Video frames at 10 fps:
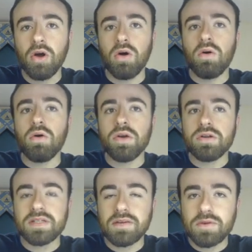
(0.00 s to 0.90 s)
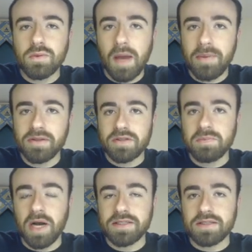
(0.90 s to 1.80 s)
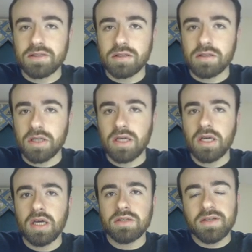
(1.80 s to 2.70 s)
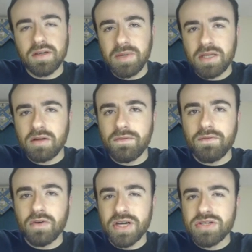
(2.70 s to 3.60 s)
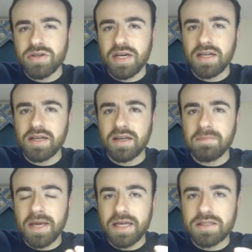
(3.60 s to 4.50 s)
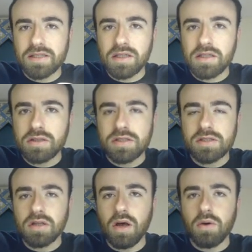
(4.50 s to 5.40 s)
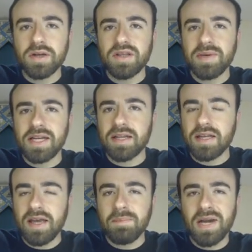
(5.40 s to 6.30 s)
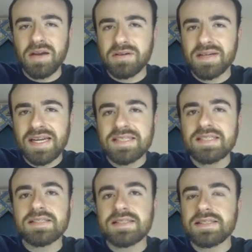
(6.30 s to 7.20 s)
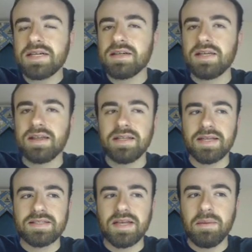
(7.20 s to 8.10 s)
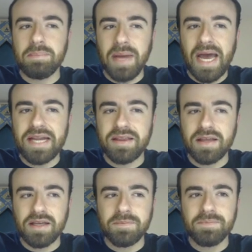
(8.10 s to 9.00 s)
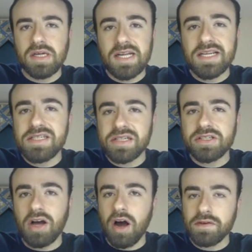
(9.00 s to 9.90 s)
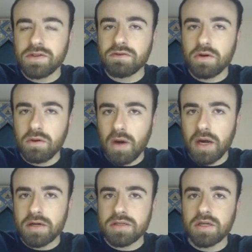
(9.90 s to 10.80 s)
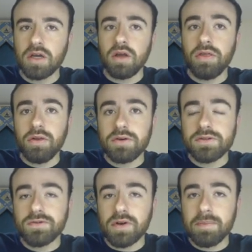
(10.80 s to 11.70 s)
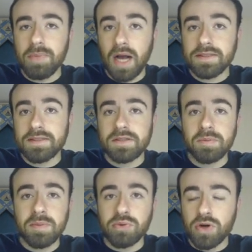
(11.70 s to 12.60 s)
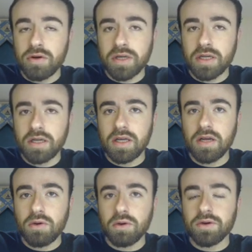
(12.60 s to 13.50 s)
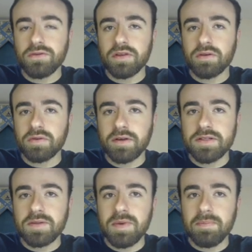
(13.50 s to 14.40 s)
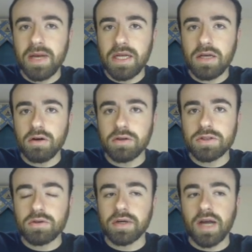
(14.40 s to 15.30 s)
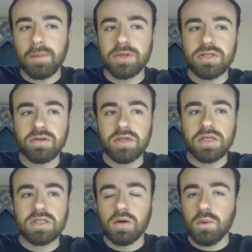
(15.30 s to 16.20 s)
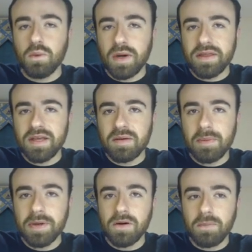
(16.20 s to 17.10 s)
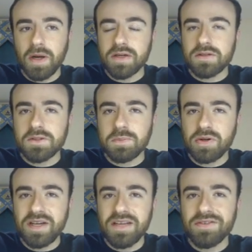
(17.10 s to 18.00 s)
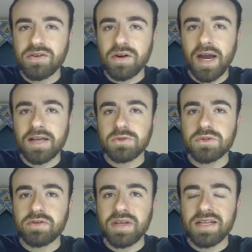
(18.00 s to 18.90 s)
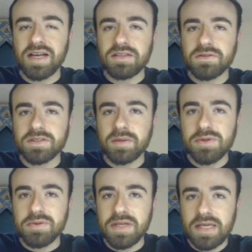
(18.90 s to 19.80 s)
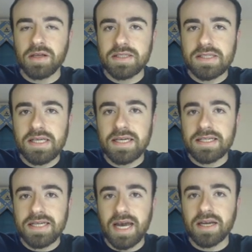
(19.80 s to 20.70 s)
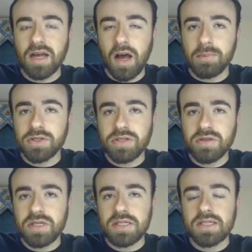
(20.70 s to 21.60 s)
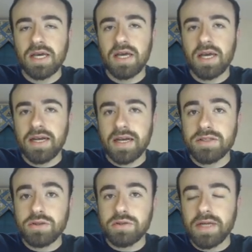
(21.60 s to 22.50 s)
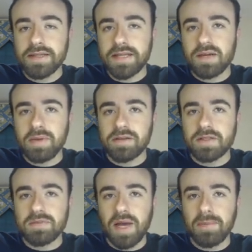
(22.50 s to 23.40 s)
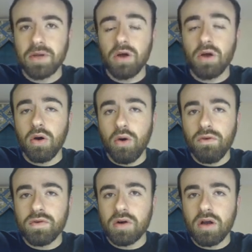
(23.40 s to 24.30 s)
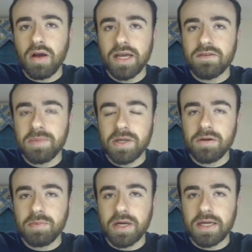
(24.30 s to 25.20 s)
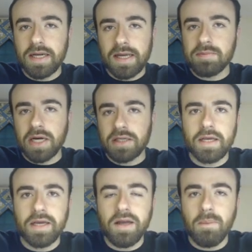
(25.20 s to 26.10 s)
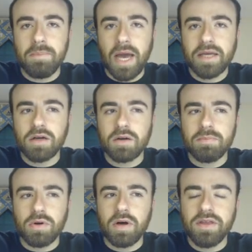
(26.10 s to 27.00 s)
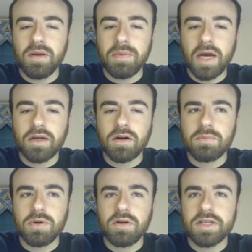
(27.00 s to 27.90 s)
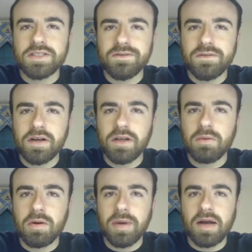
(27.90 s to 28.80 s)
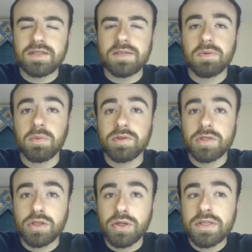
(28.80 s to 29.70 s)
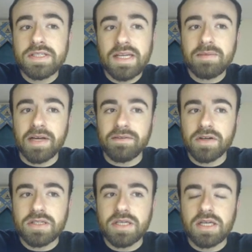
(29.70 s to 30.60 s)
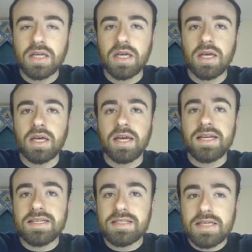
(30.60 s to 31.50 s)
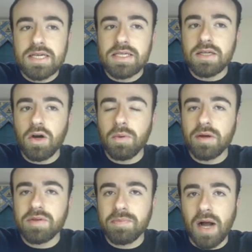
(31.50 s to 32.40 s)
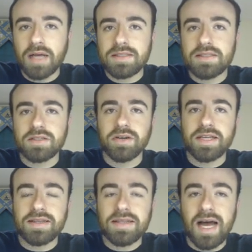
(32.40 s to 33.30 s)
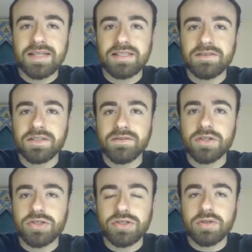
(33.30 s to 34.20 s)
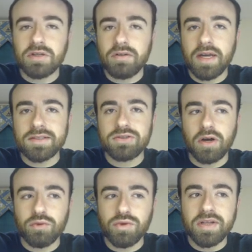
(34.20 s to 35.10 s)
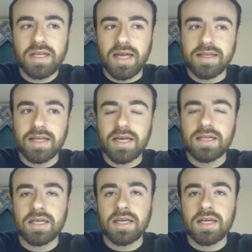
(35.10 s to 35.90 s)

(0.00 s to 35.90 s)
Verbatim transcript: or you just have to wipe out those boxes early. So that can be a little frustrating and it can make it a little slower in the beginning of the game, but I don't necessarily think that's a bad thing. It just often requires those front boxes to be broken in order for there really to be many goal scoring opportunities. One thing about pinhole punt is there's plenty of grass, which really allows for some unique sneak attack opportunities, and I do like that about this map. Overall, I give Pinhole Punt an A-. minus. Now Backyard Bowl. I think Backyard Bowl is fairly well balanced. It promotes good team diversity. It is easy to open up the boxes and create lots of different shooting lanes, so I really like that.